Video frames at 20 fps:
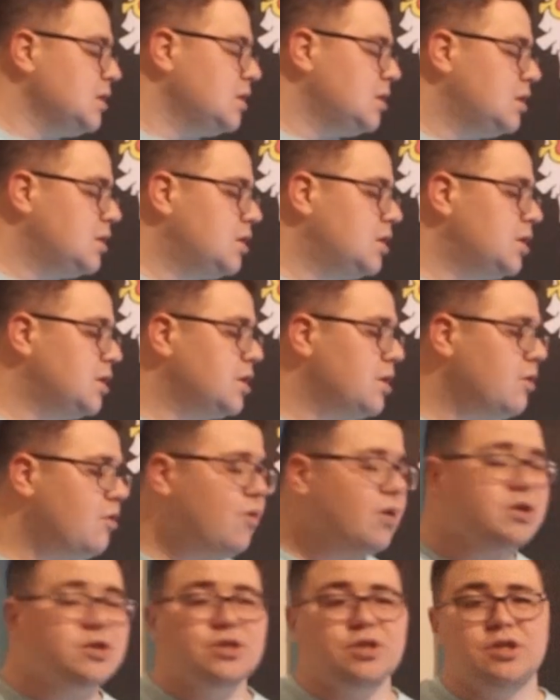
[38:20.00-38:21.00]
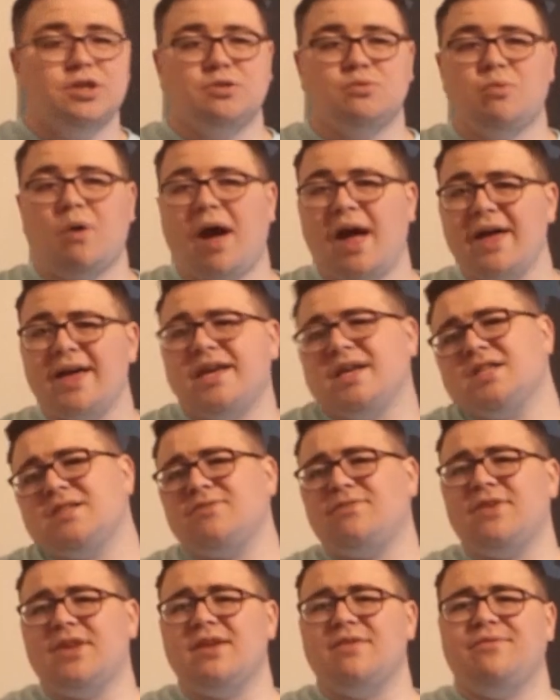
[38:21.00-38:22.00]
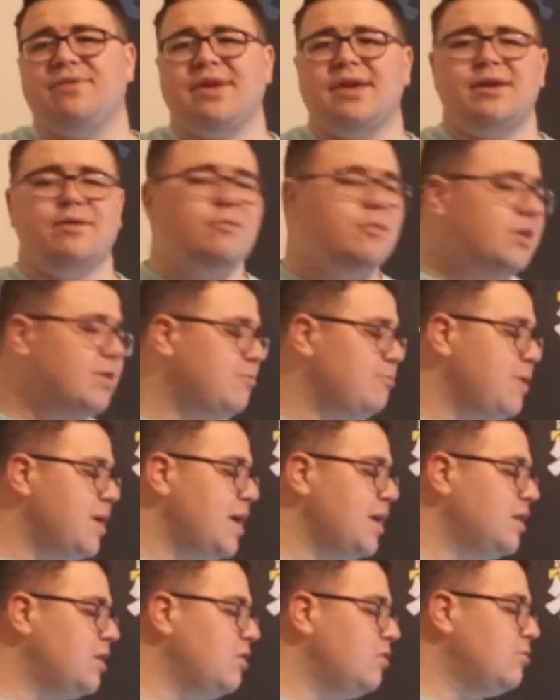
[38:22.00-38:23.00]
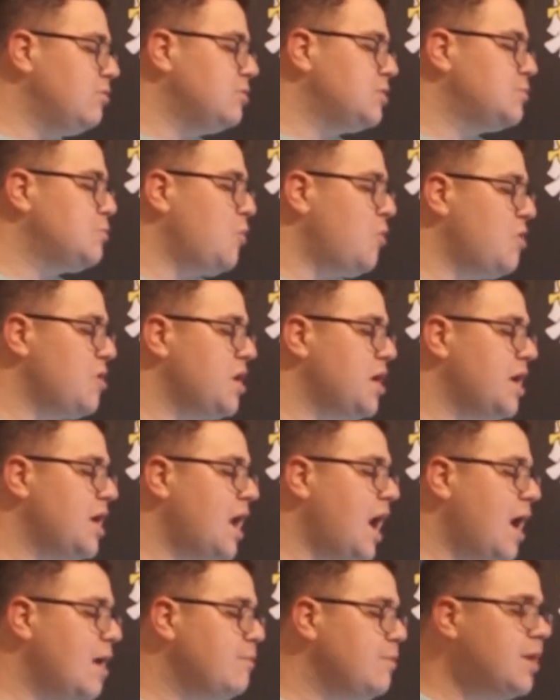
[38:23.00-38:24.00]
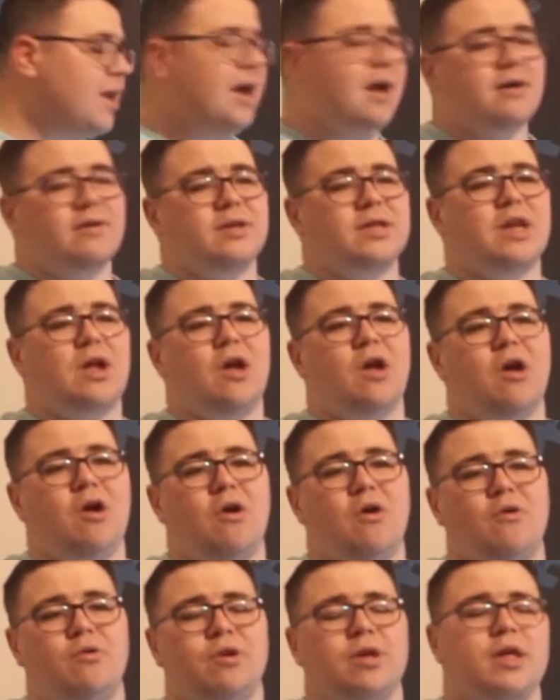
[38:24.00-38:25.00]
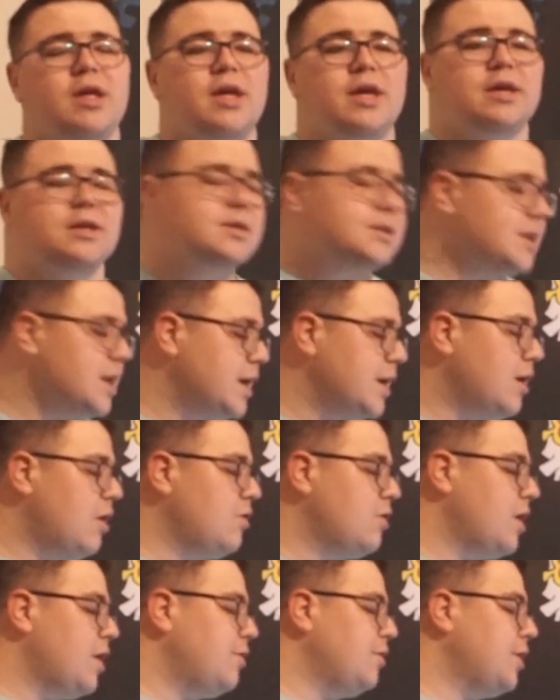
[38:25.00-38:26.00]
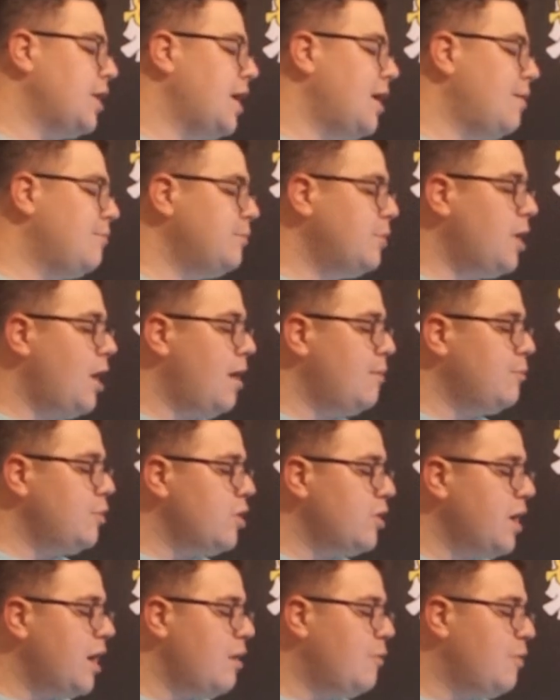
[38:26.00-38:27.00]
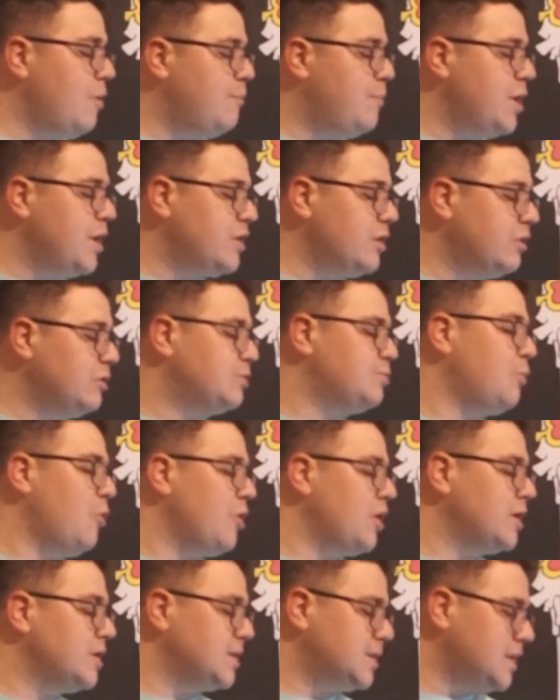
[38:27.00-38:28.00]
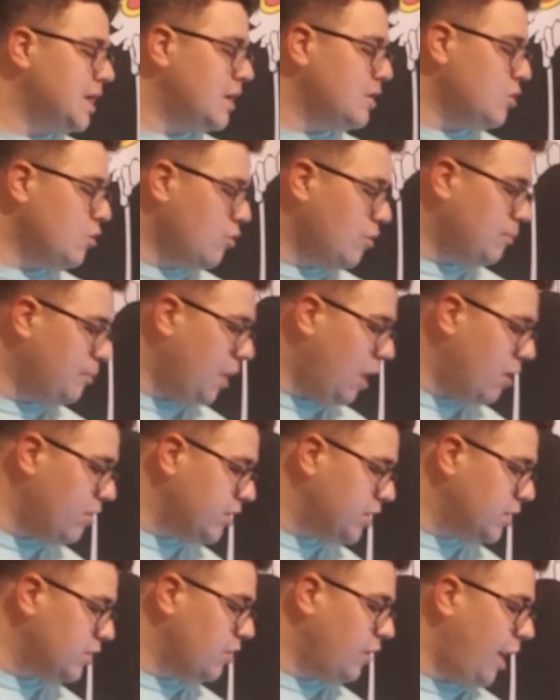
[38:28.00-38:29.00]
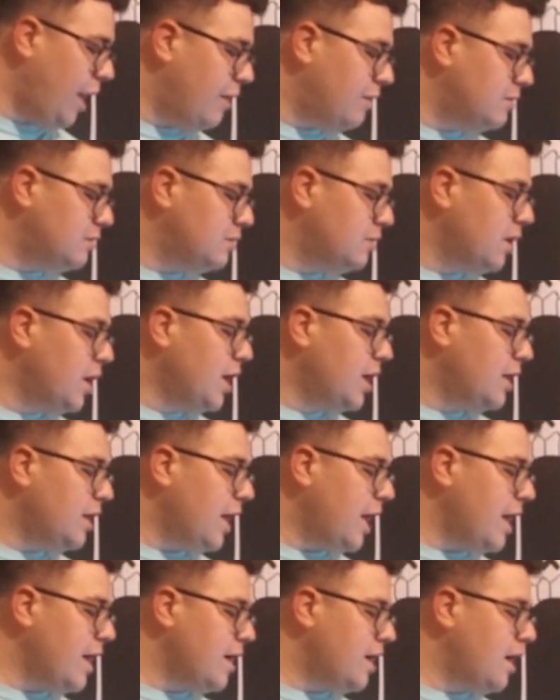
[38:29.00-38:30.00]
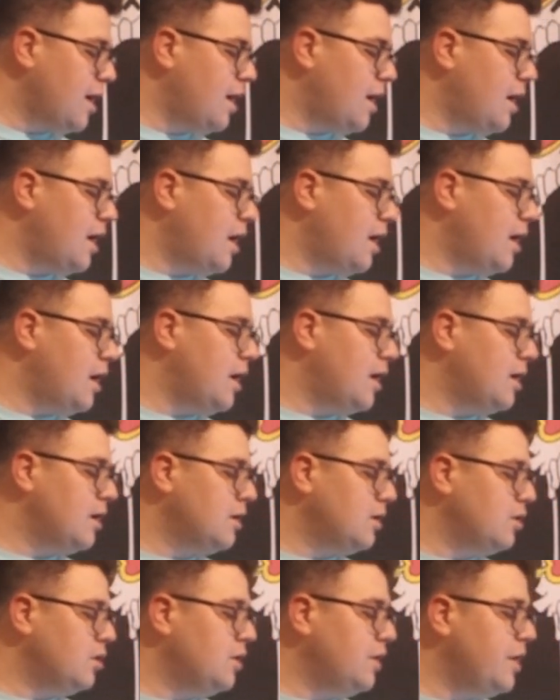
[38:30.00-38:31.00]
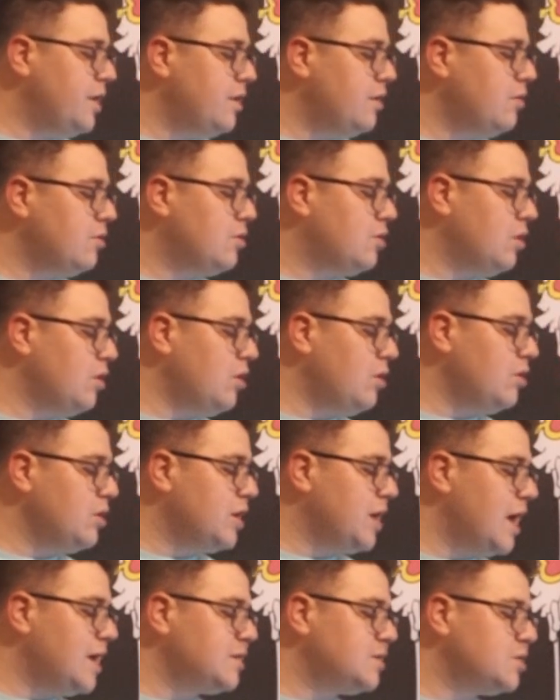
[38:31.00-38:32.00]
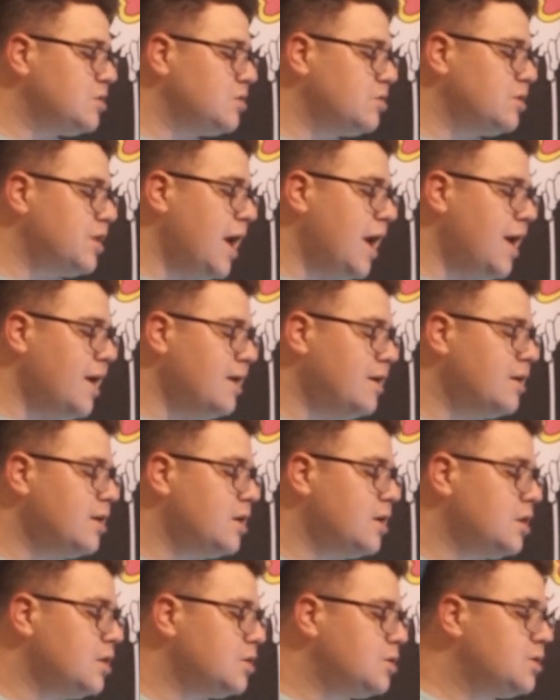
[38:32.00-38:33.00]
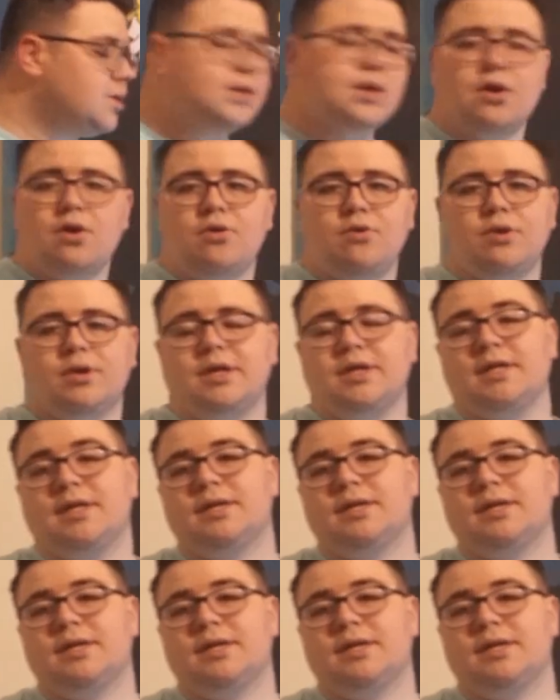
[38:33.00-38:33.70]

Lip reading: The question is, why is Vivi with Big News Morgan? I don't know. Because, like, okay, I'm looking at what Big News Morgan said. You were bawling her out like a little girl yesterday. So,